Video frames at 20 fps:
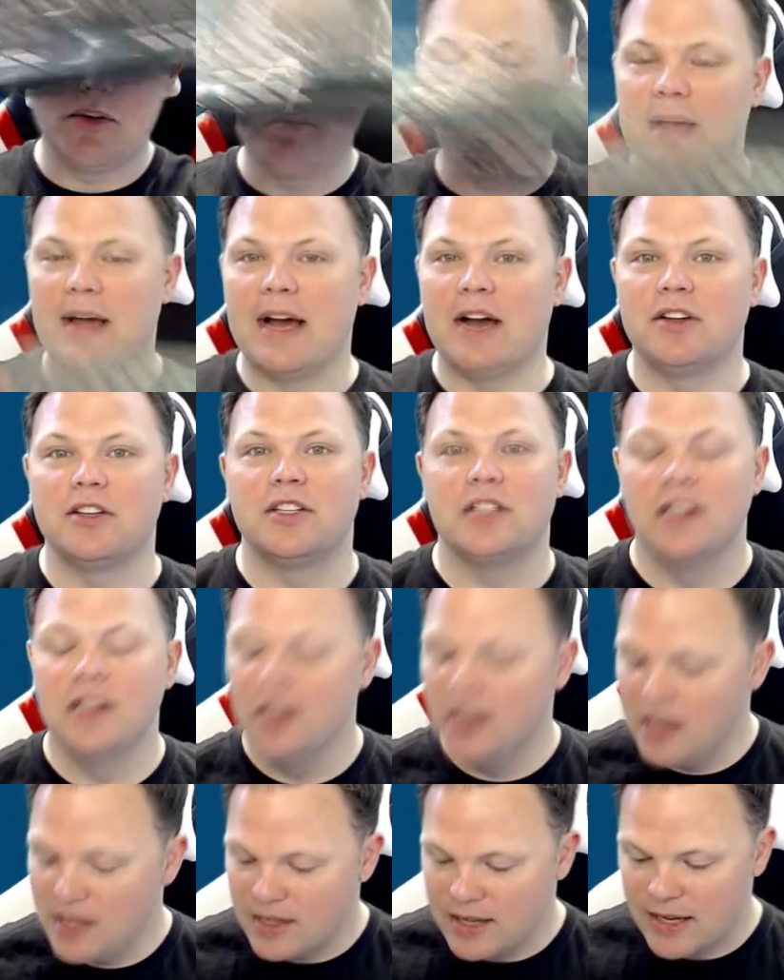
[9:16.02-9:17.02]
and mouse
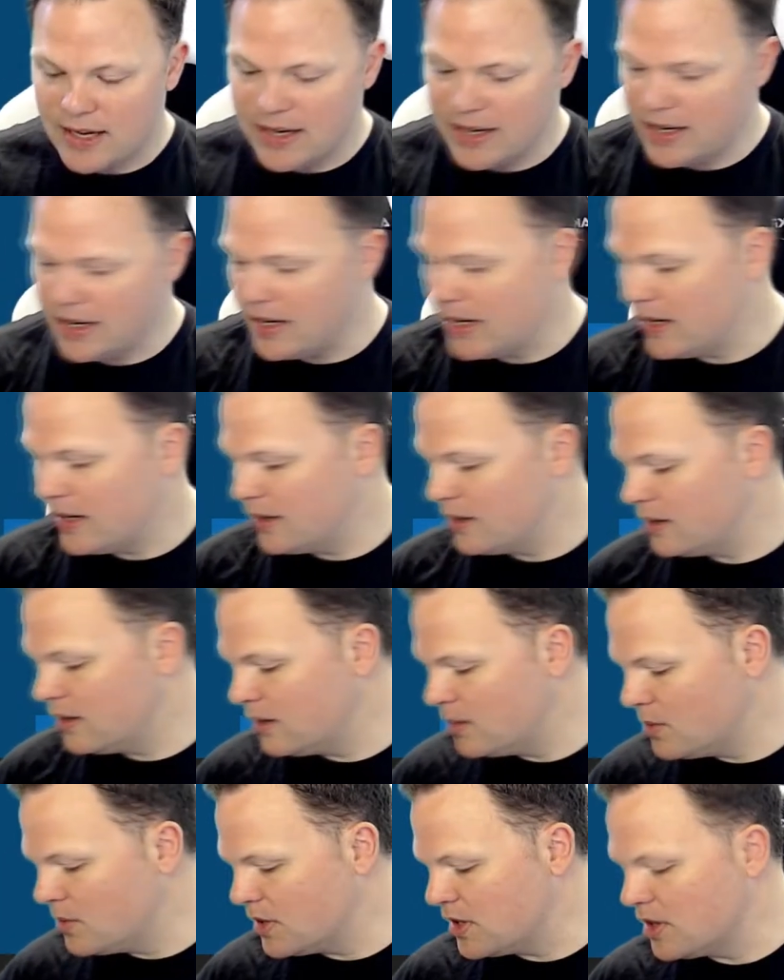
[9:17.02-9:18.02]
that I
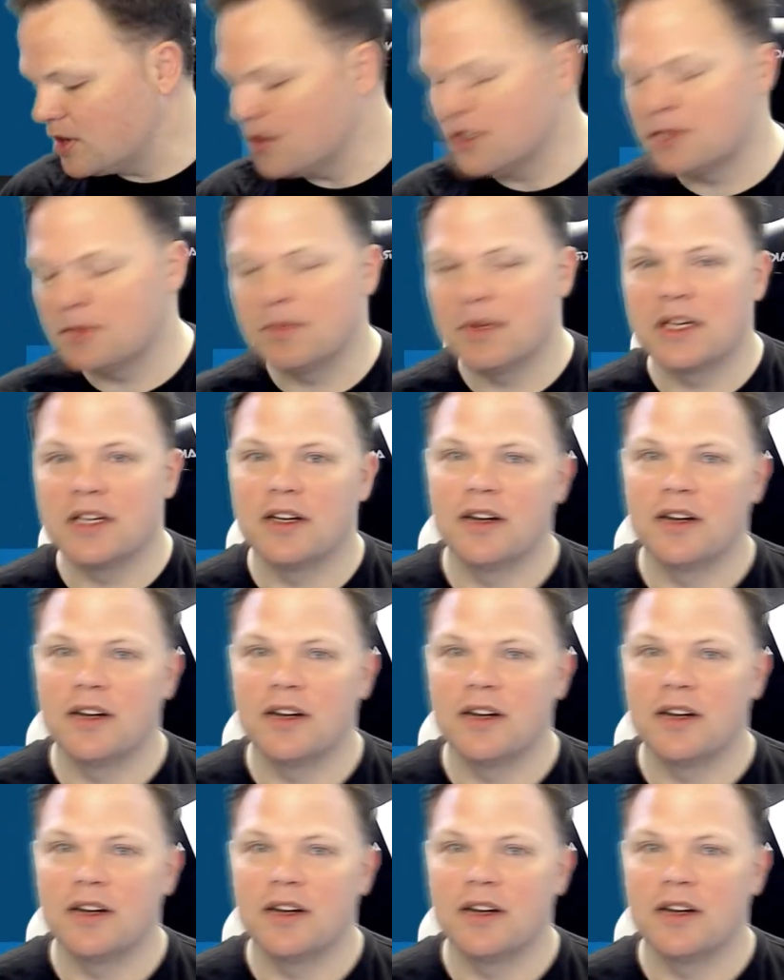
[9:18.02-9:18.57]
with a USB